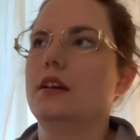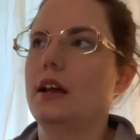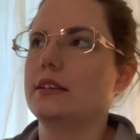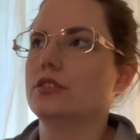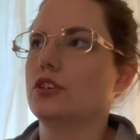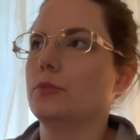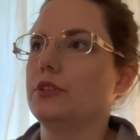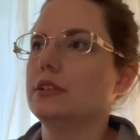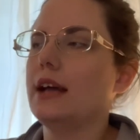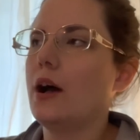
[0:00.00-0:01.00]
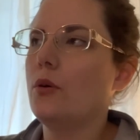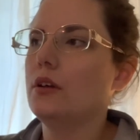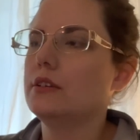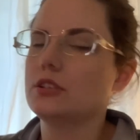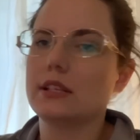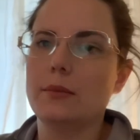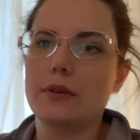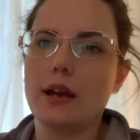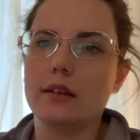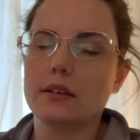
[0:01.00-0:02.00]
I stir them with a dowel and just keep
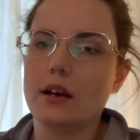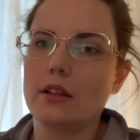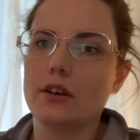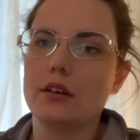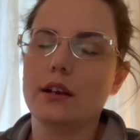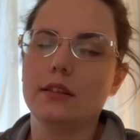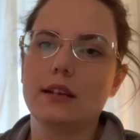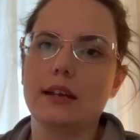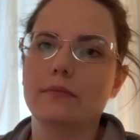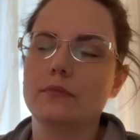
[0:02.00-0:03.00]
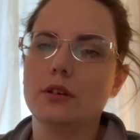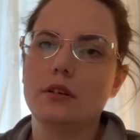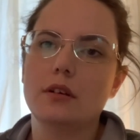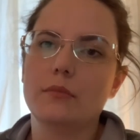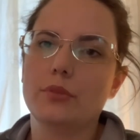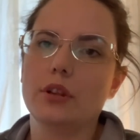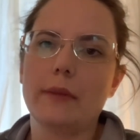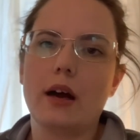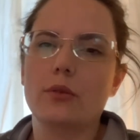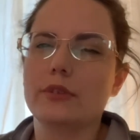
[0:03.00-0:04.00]
an eye on the color, and then I pull them
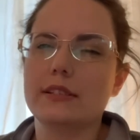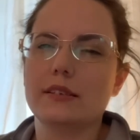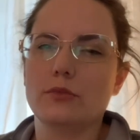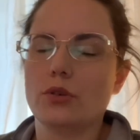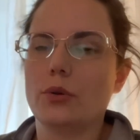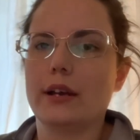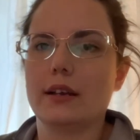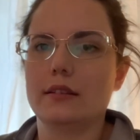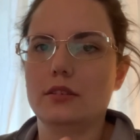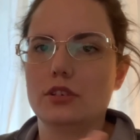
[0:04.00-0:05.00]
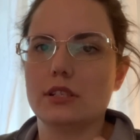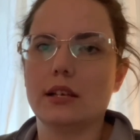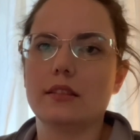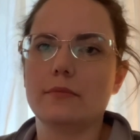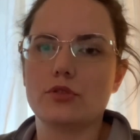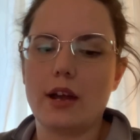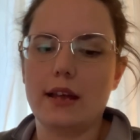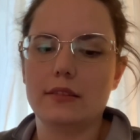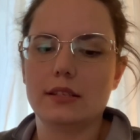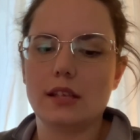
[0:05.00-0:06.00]
out, rinse them real quick, and then just let them dry
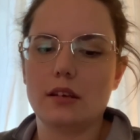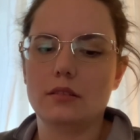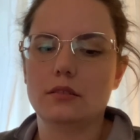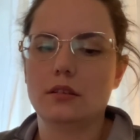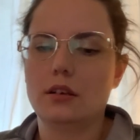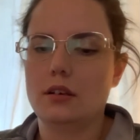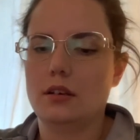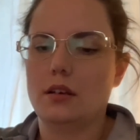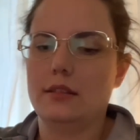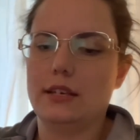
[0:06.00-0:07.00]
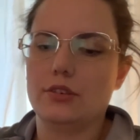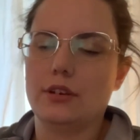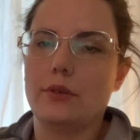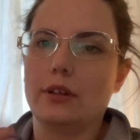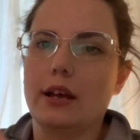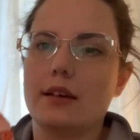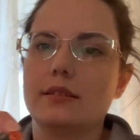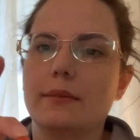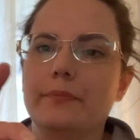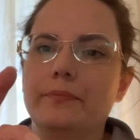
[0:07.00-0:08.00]
in the sun. And they turned out really
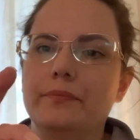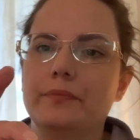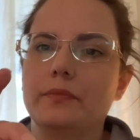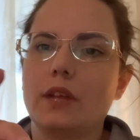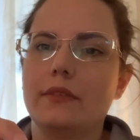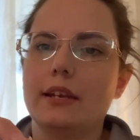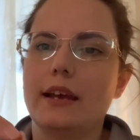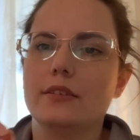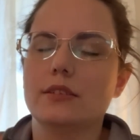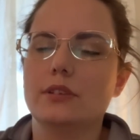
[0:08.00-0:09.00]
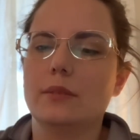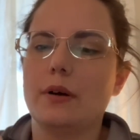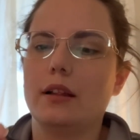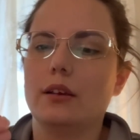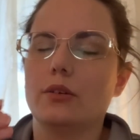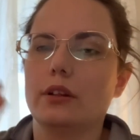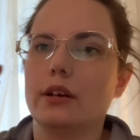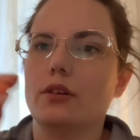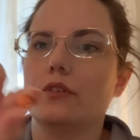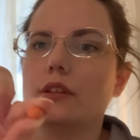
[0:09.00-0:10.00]
awesome. And then I also did a
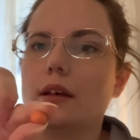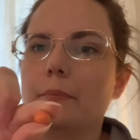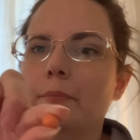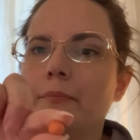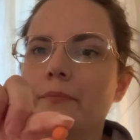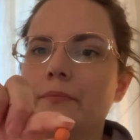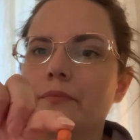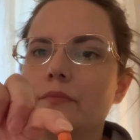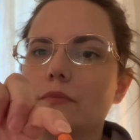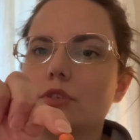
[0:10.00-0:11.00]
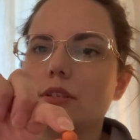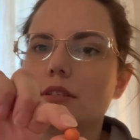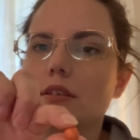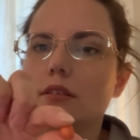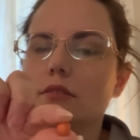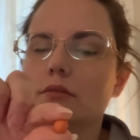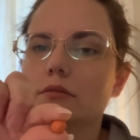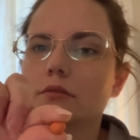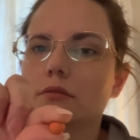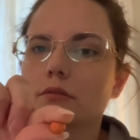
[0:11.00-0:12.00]
polyacrylic over them just to
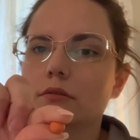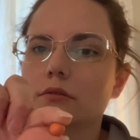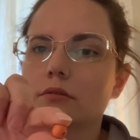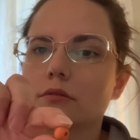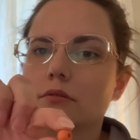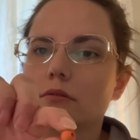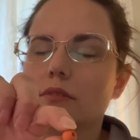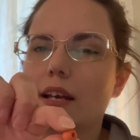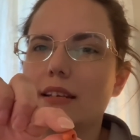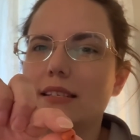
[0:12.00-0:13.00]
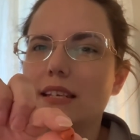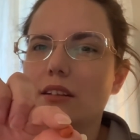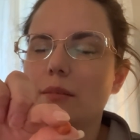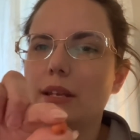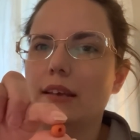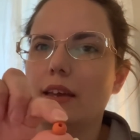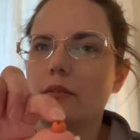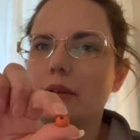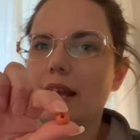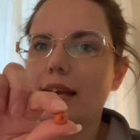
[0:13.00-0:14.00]
kind of seal them, and it gave
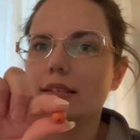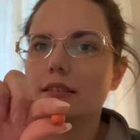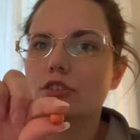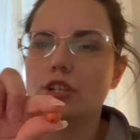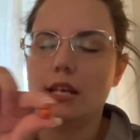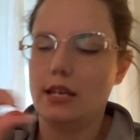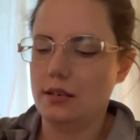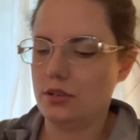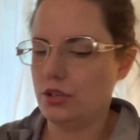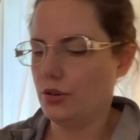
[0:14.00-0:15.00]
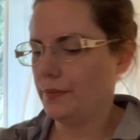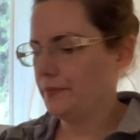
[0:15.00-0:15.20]
them a nice sheen too.